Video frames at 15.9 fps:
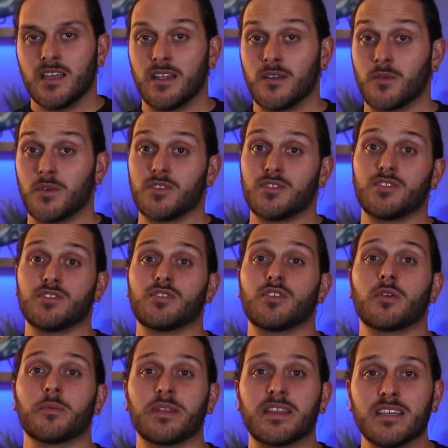In order to
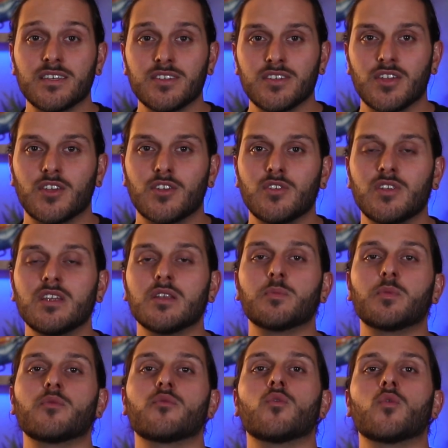determine this, you need to
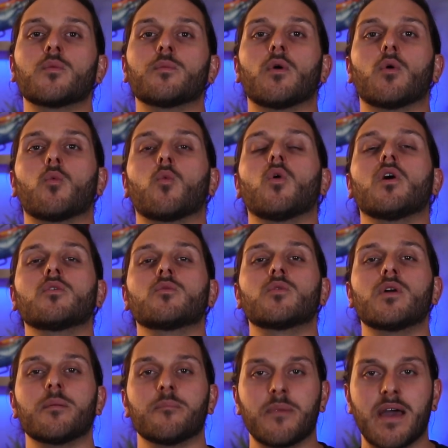perform a 1
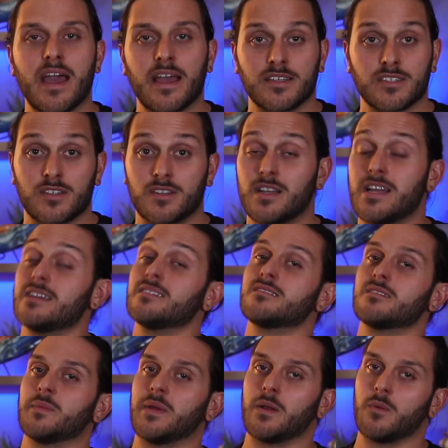rep max or
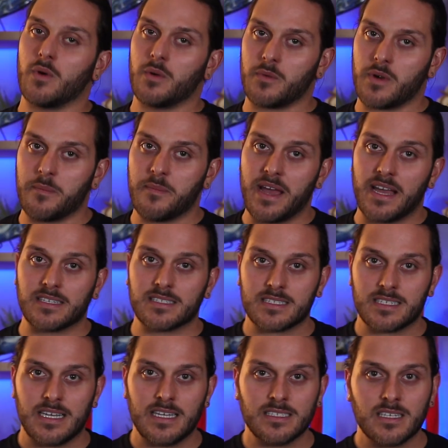estimated 1 rep max
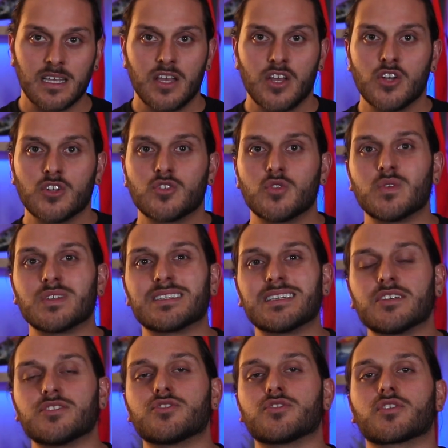test to
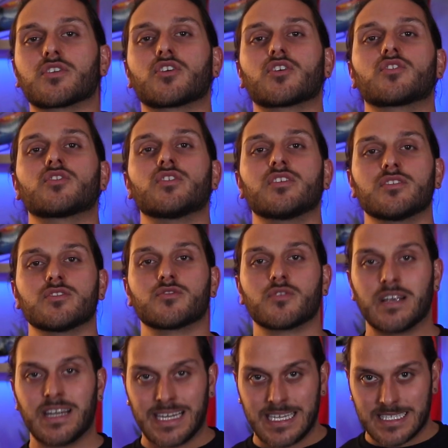assess your current
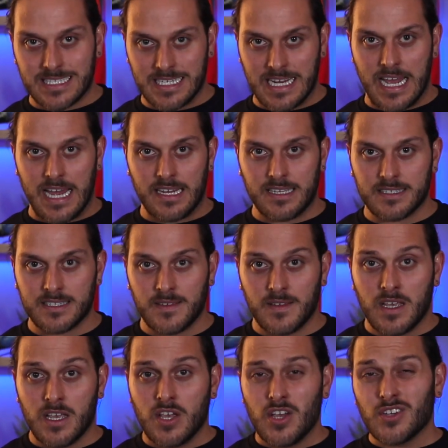training status.
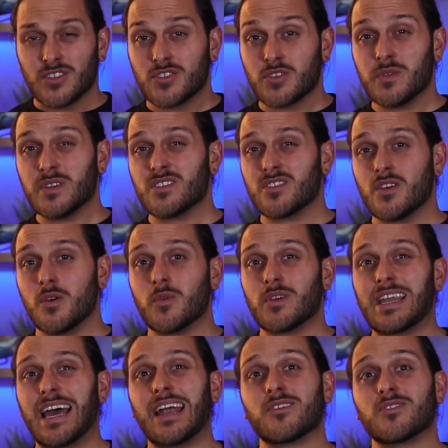Doing so will
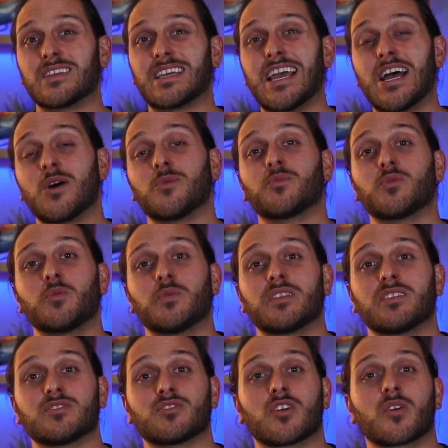not only help you
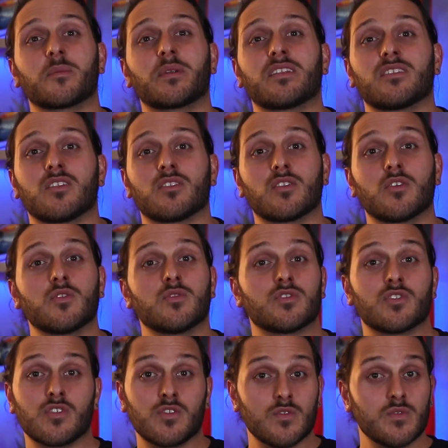with determining the load
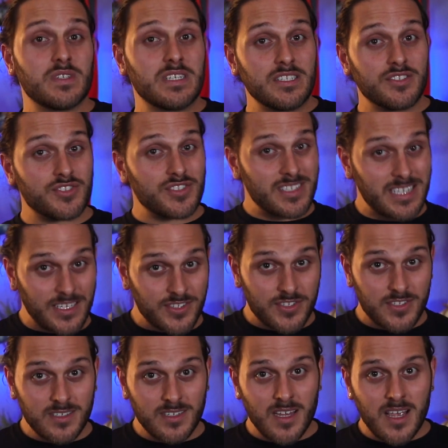to use each
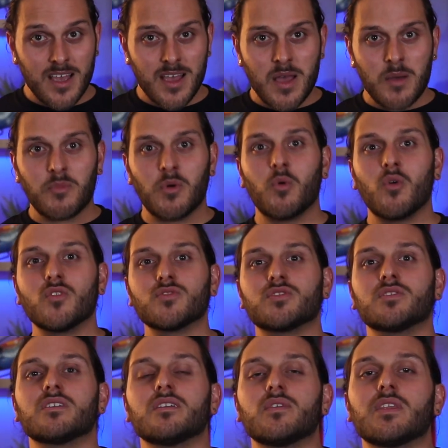session, but will
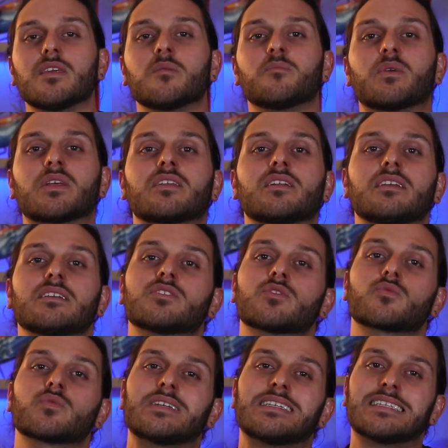also give you the ability
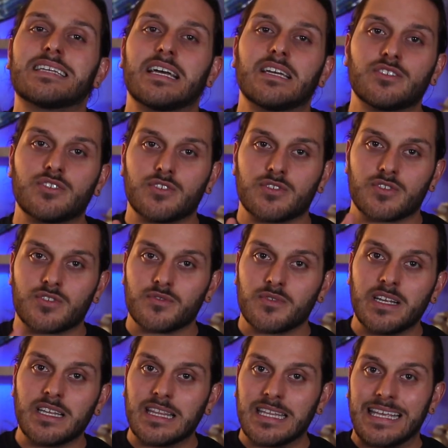to retest your
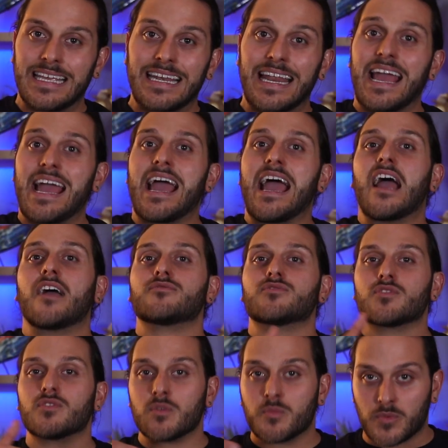strength again
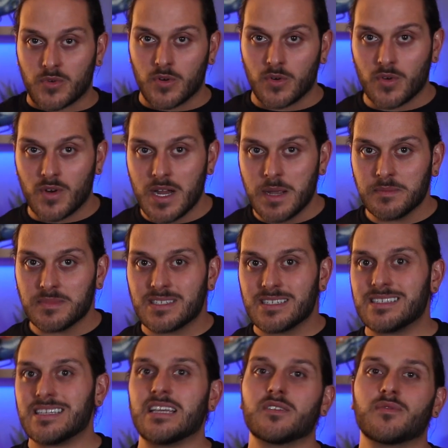after the program
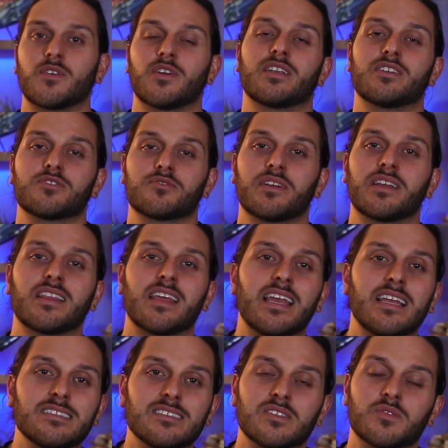to test for any strength
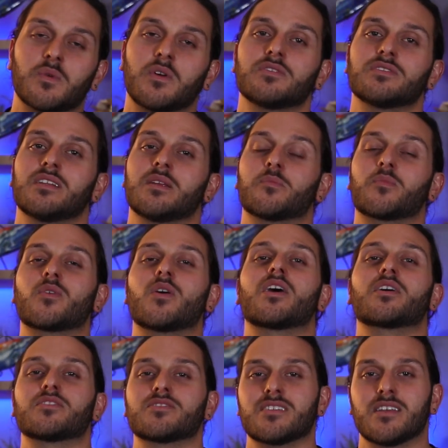gains as well as any
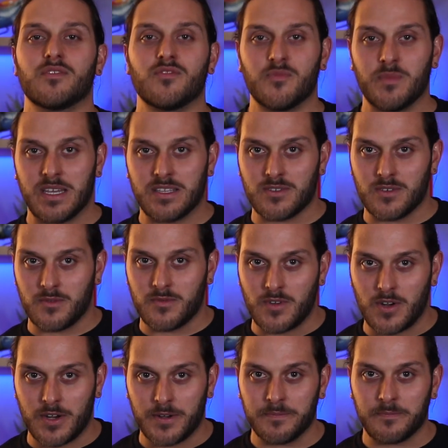progress that you've made so
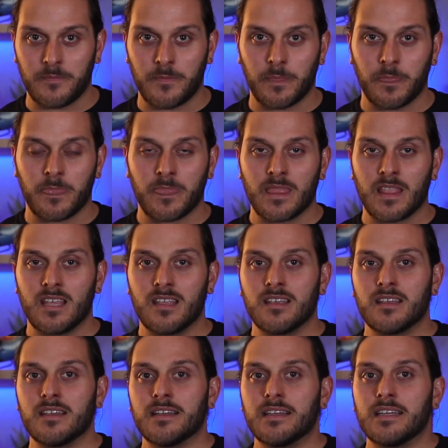far.
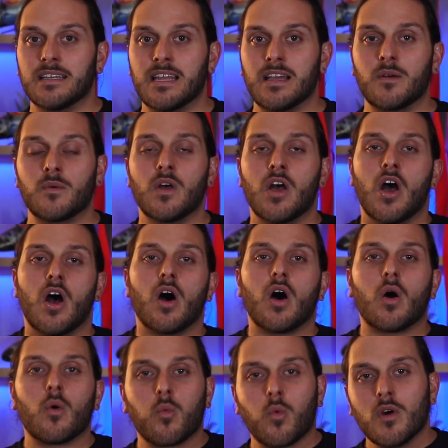Now,
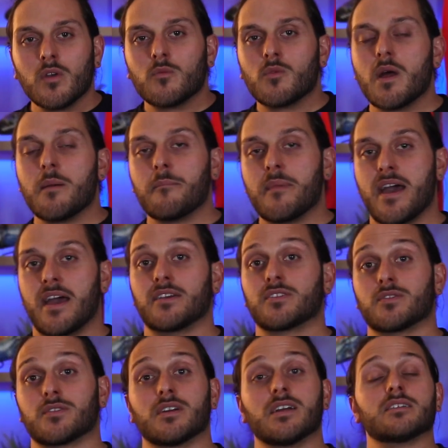a 1 rep
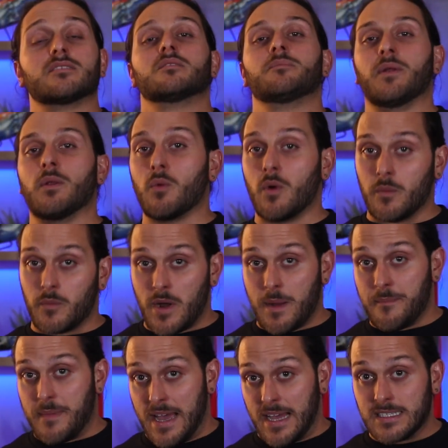max or estimated 1
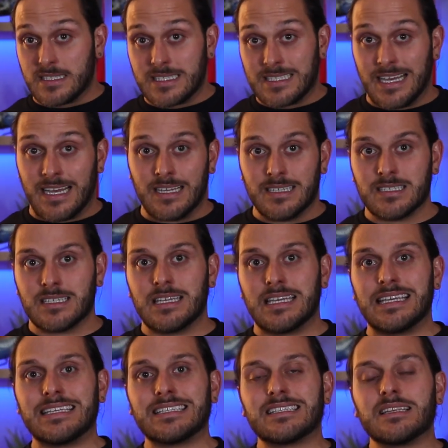rep max test
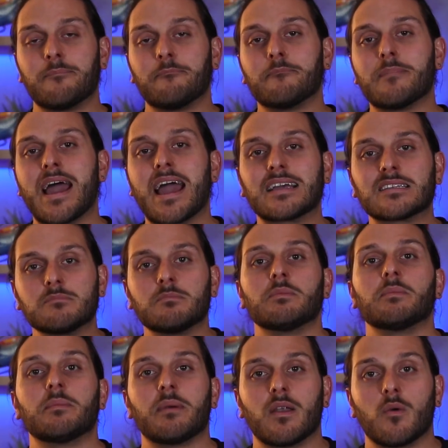is the
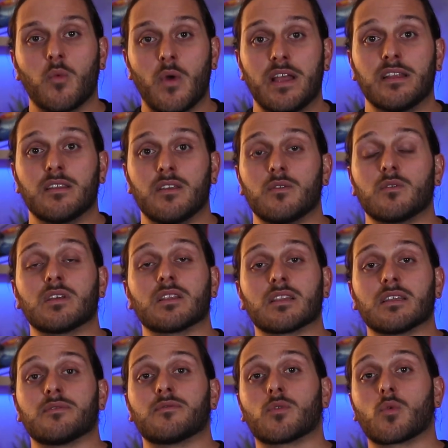maximum amount of weight that you can
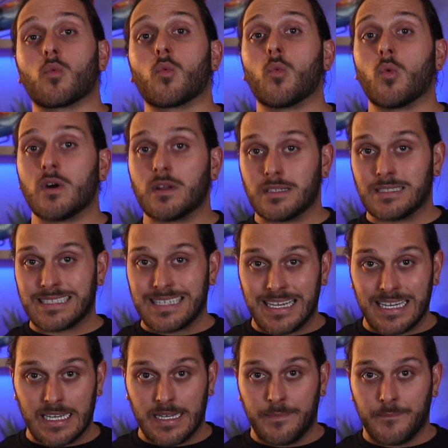lift for one
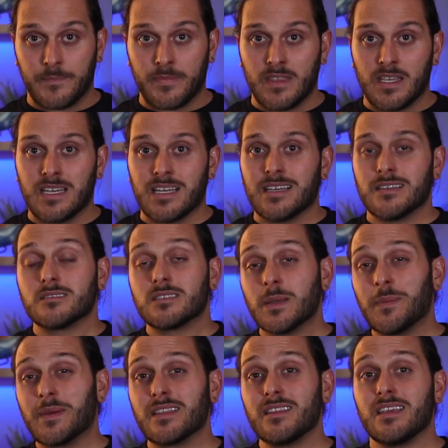time.
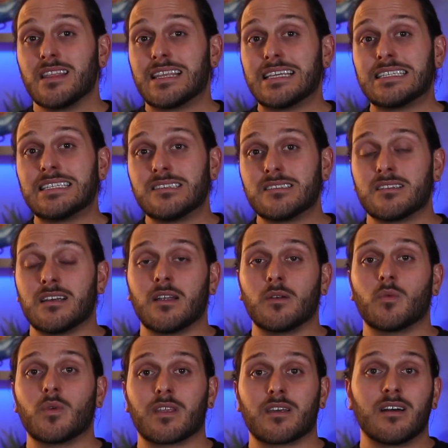Typically, this is
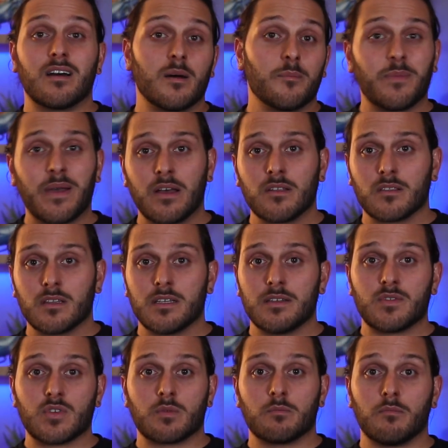done with compound
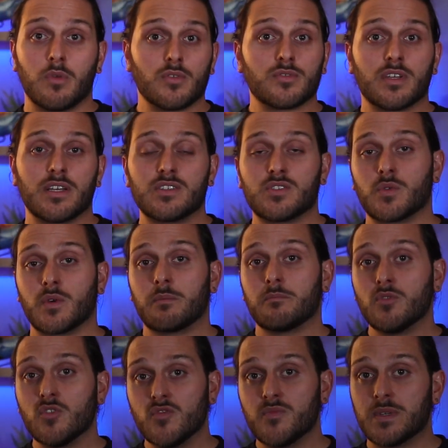lifts or multi-joint
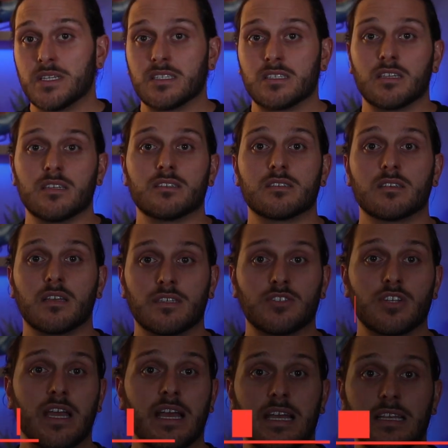movements
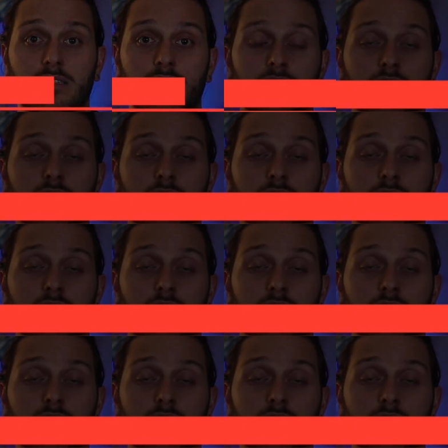such as